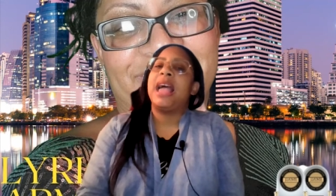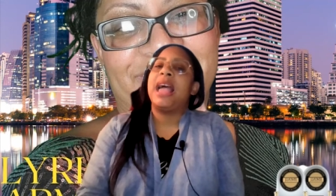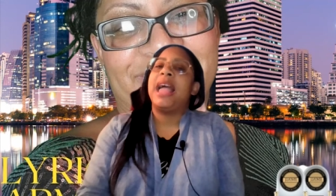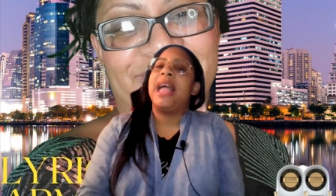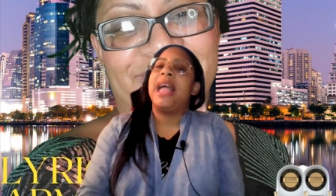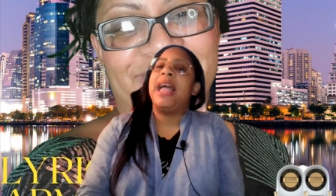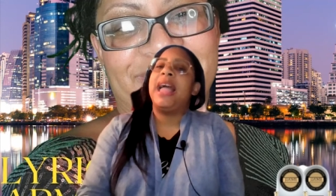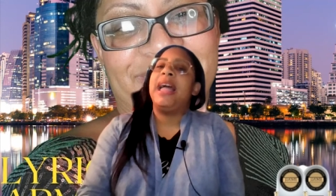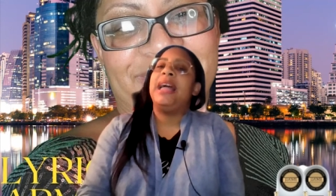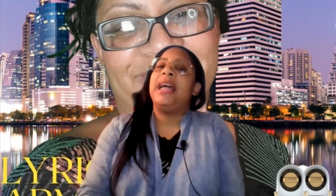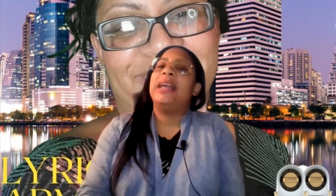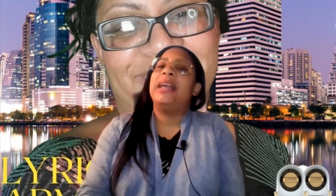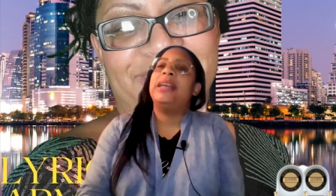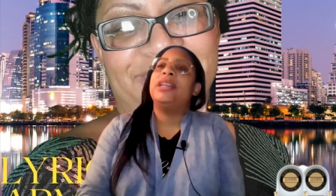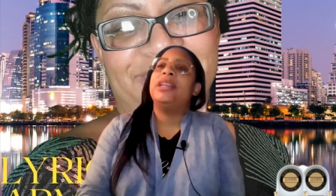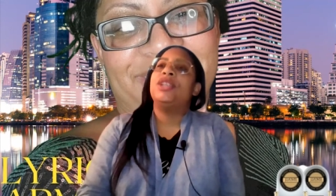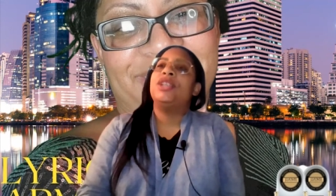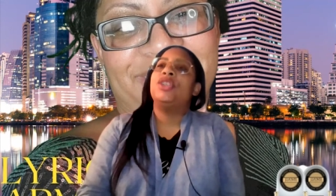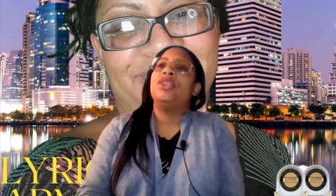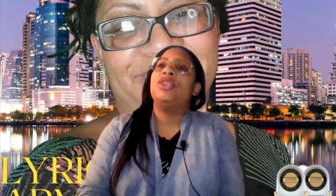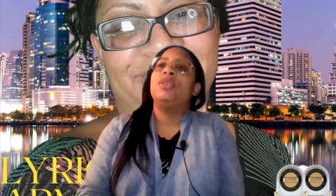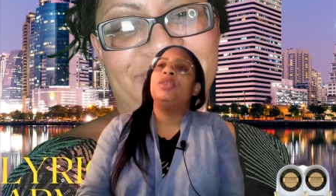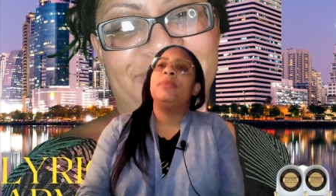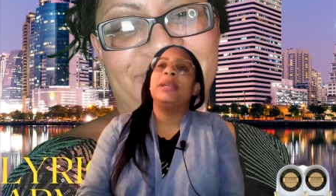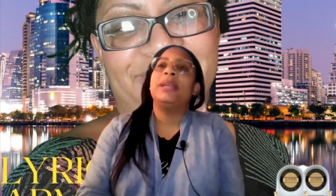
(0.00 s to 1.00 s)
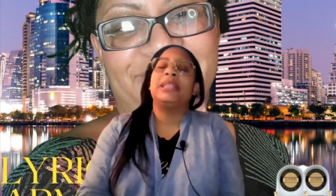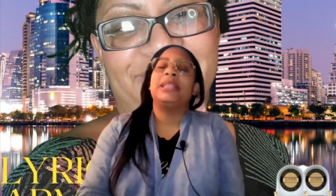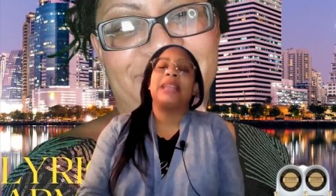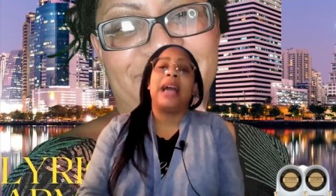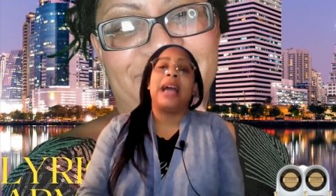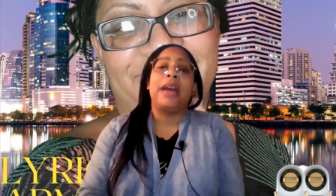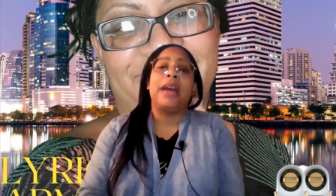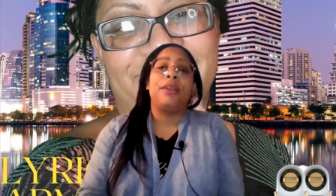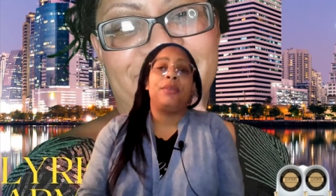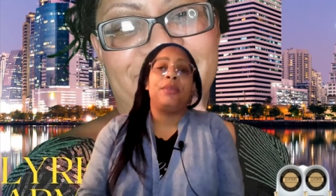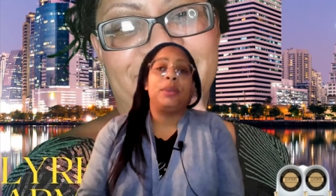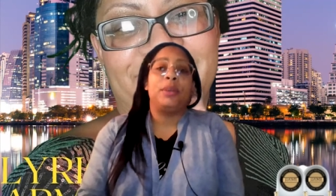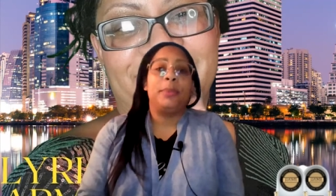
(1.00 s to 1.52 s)
And you may say,
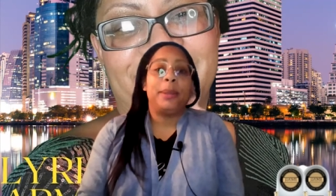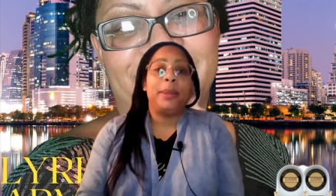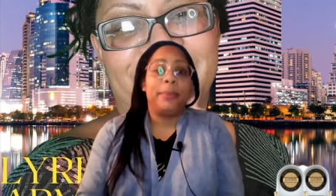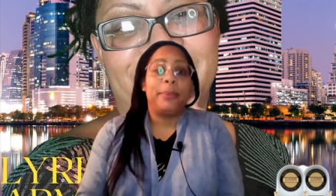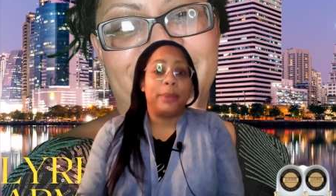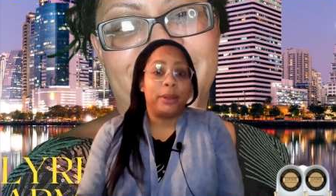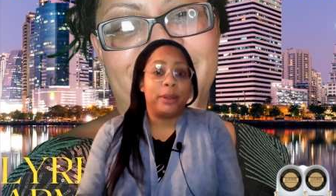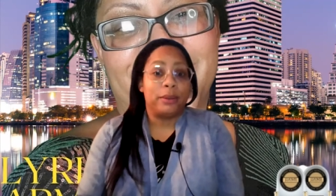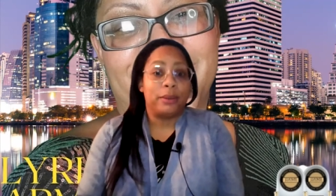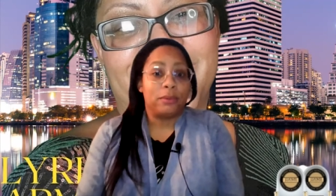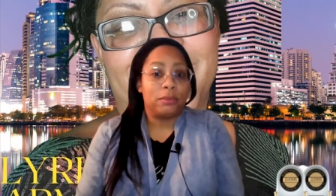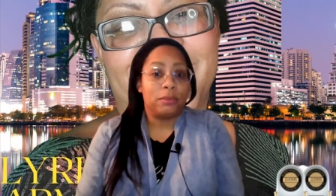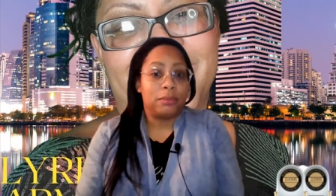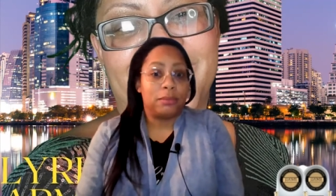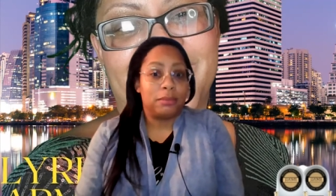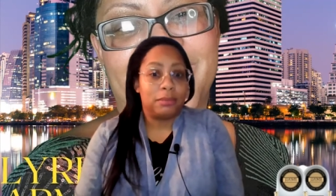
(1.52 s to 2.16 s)
I don't remember.